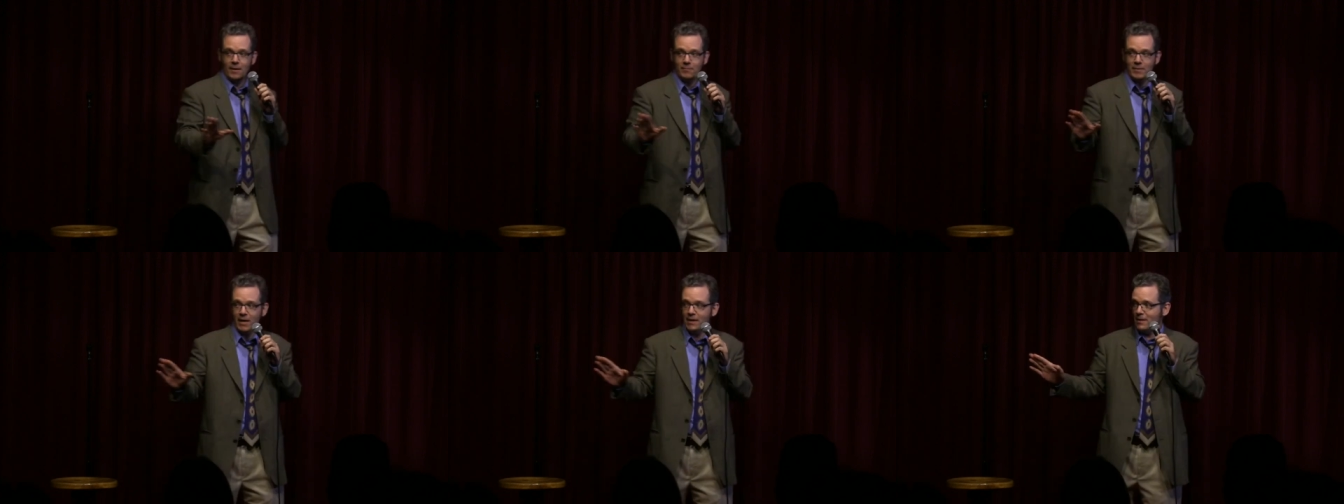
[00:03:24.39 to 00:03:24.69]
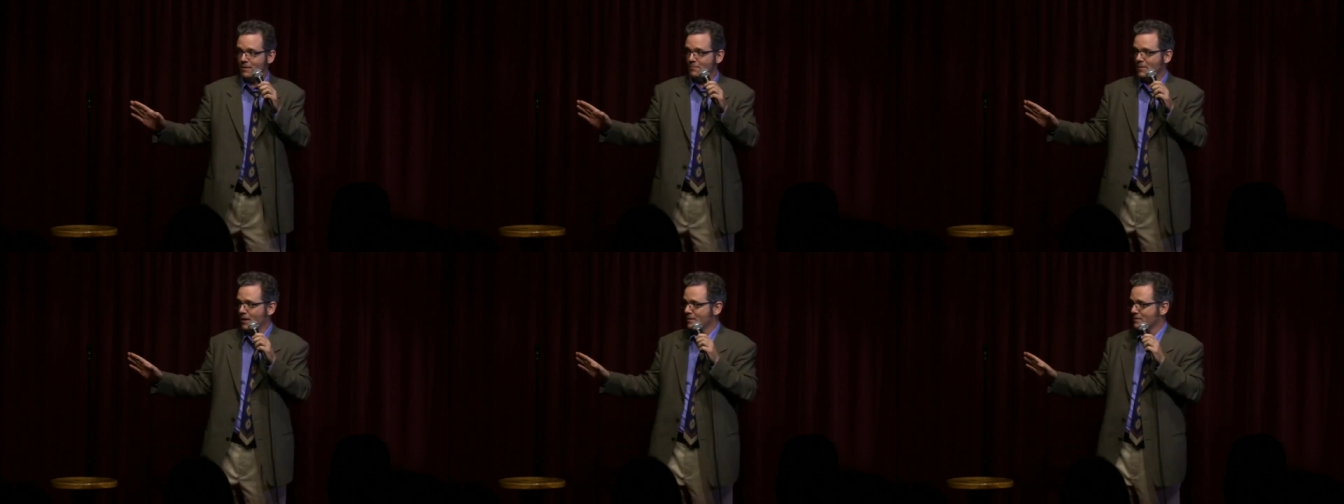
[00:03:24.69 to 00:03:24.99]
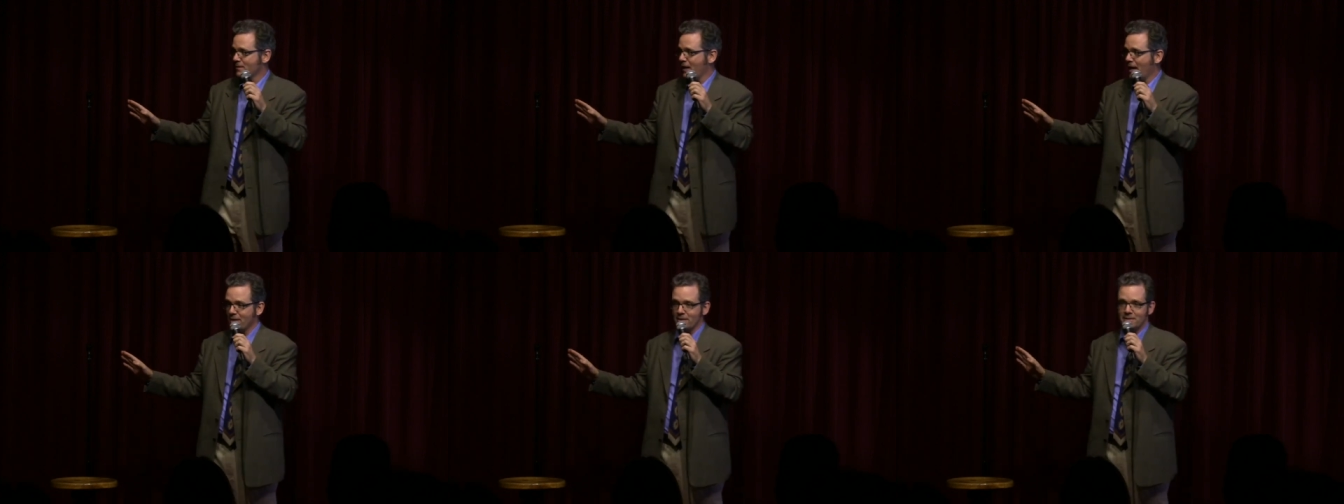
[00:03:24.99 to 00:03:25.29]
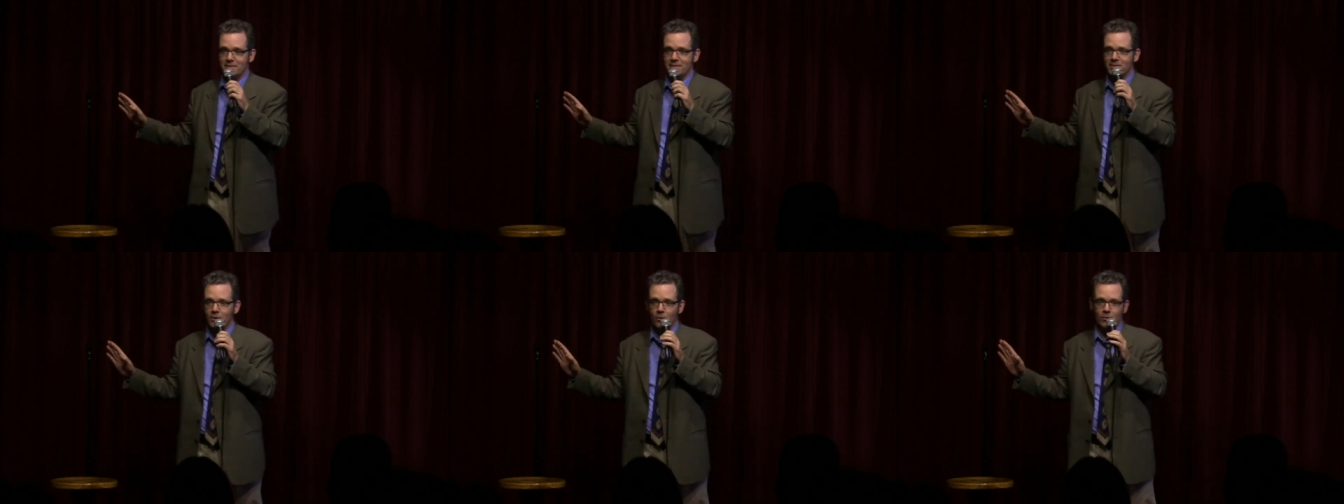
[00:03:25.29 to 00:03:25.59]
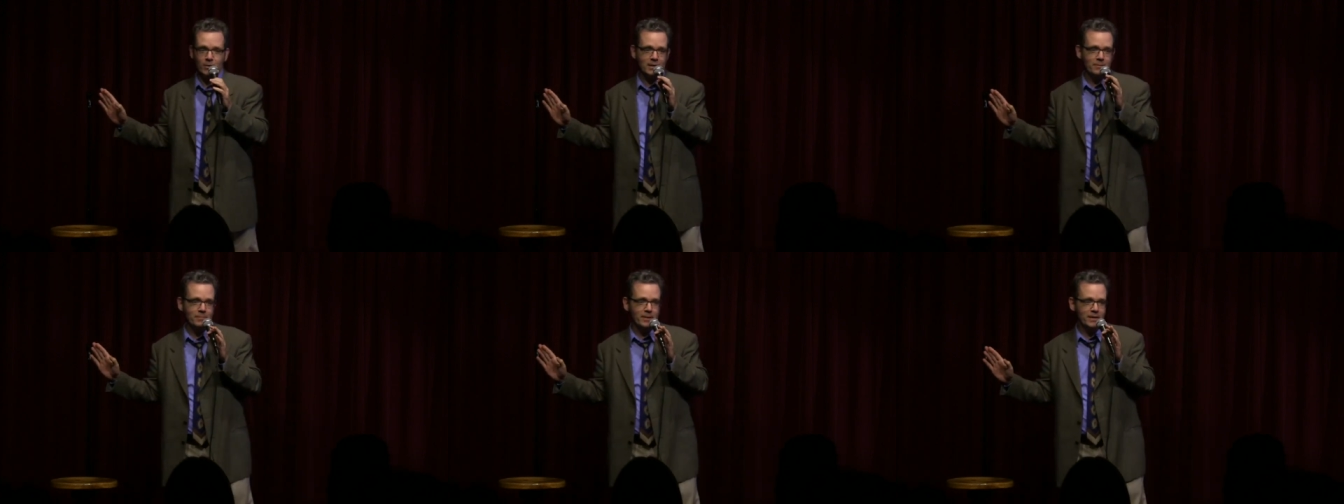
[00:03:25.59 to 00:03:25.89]
I'm getting better. I could
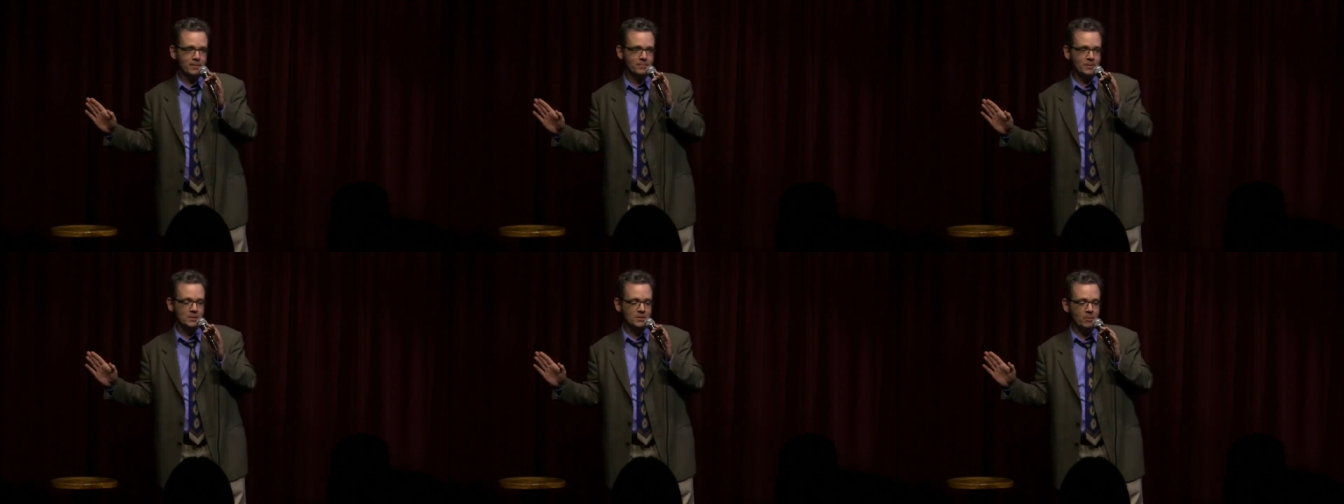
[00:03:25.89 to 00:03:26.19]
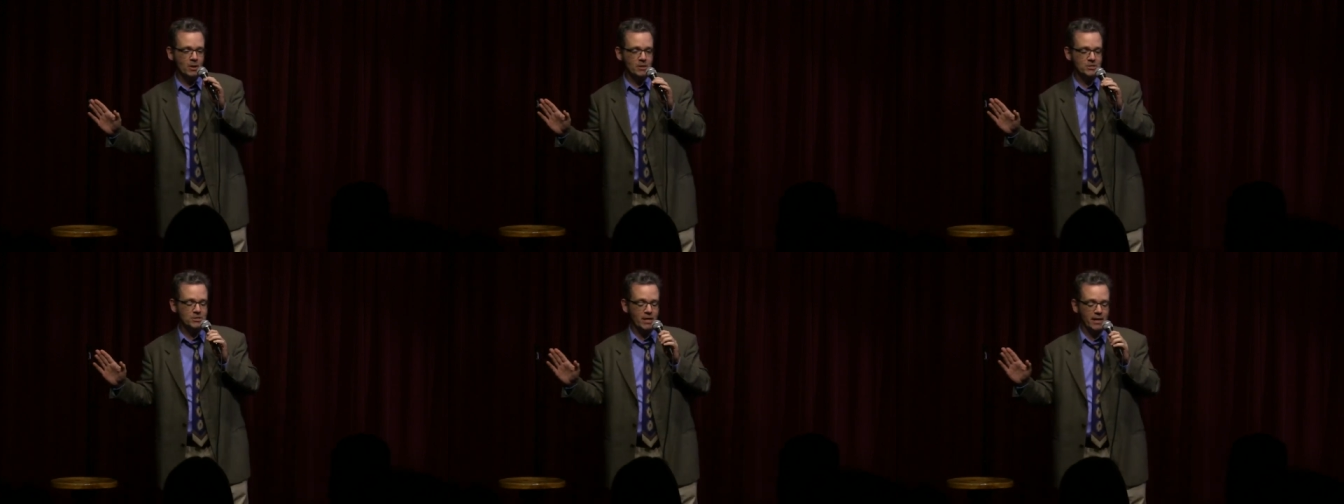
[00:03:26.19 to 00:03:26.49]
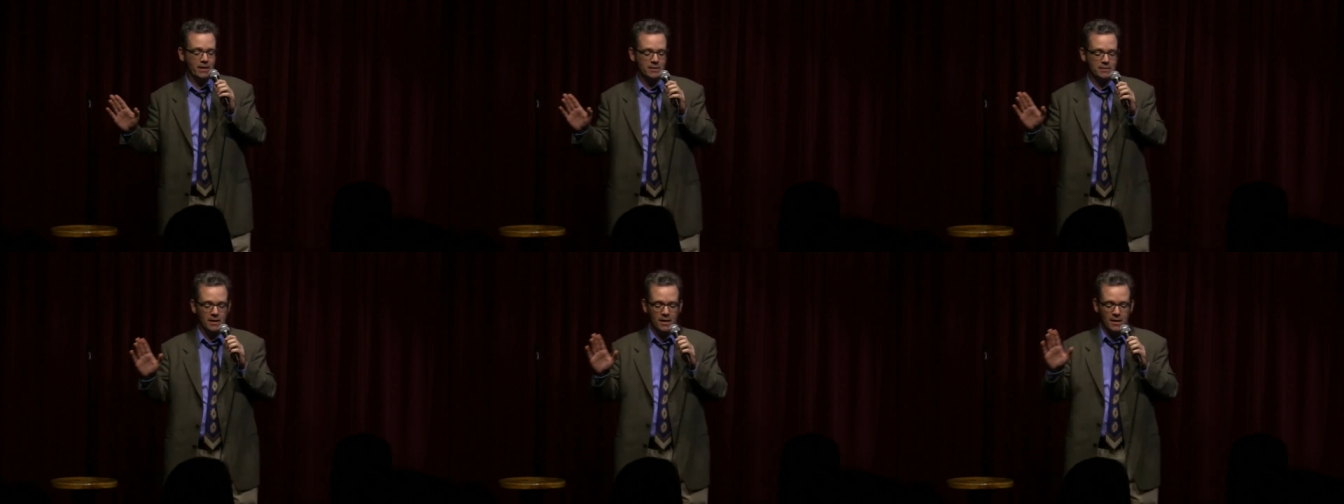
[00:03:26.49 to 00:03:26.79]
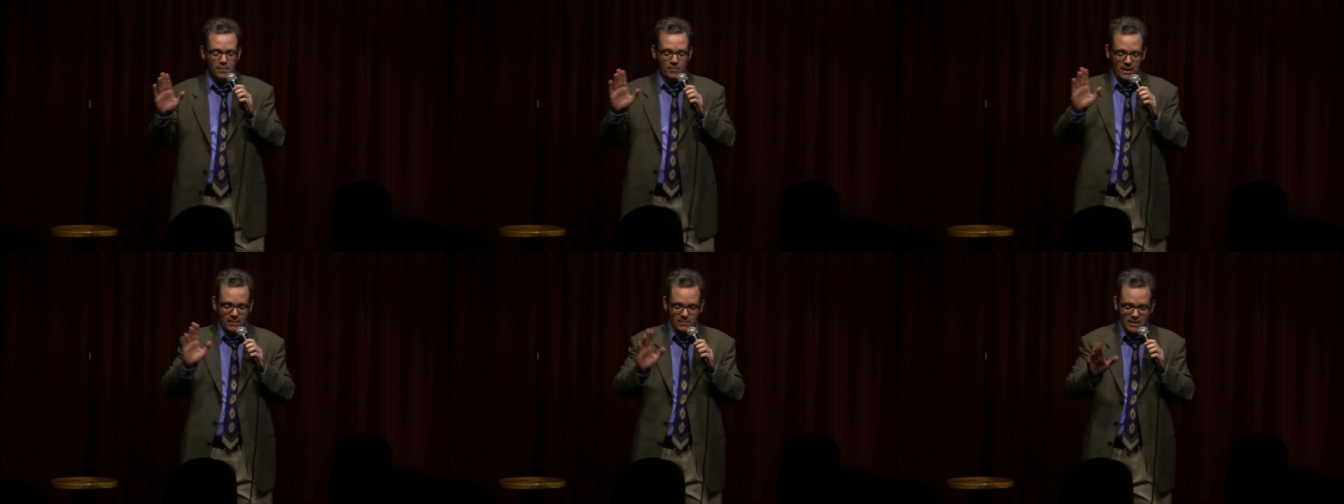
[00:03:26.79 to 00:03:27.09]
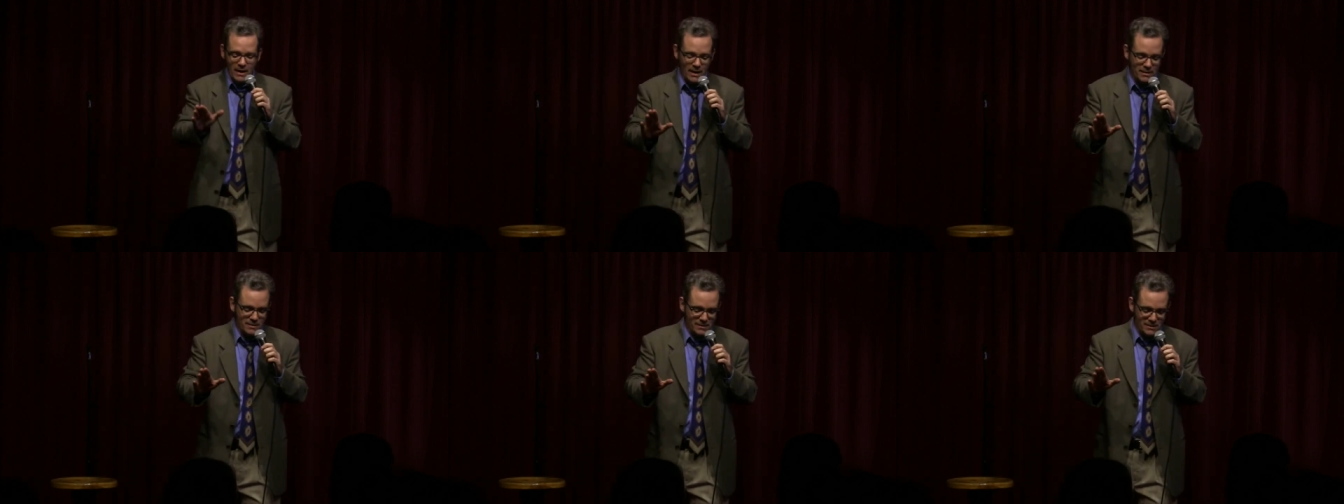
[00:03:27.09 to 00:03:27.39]
totally beat up a small child, but I'm
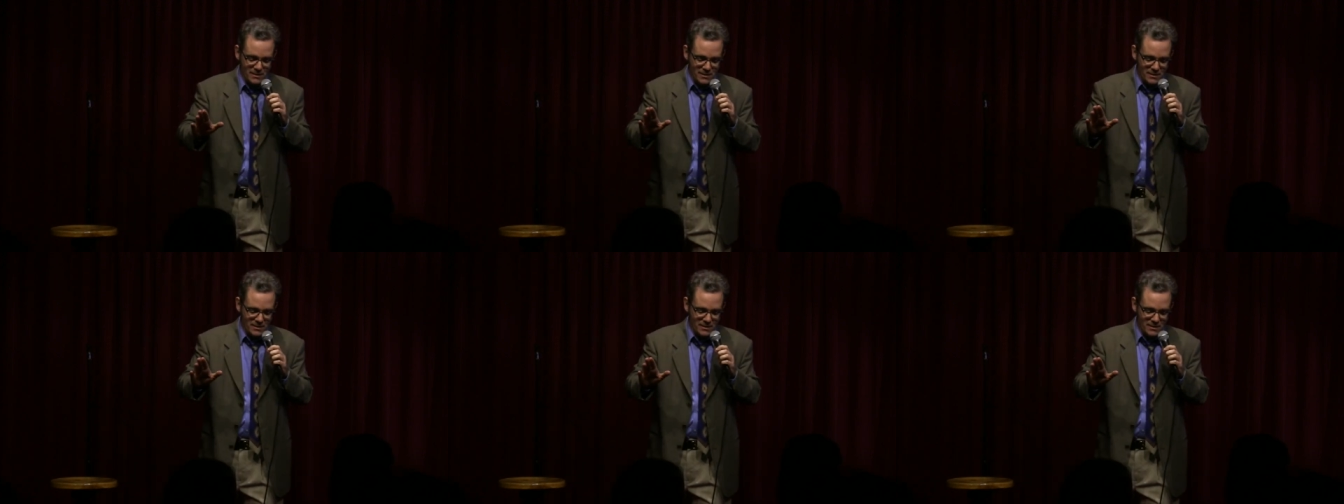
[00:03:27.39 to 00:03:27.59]
not.